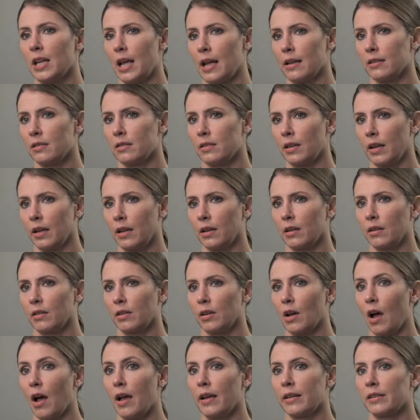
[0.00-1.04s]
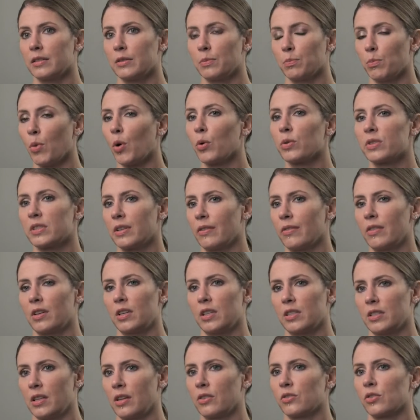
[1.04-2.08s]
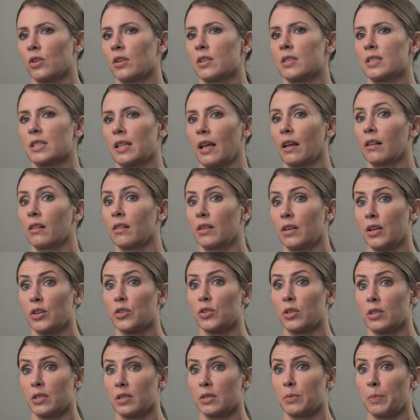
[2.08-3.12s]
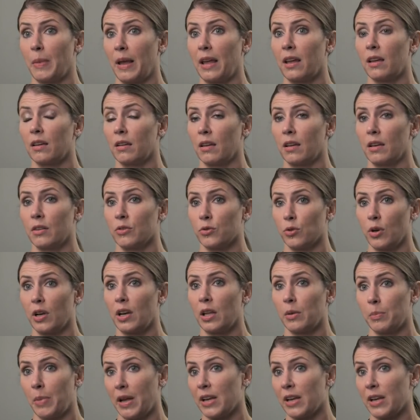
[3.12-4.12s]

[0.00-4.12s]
testing guides most of the decisions that clinicians make in treating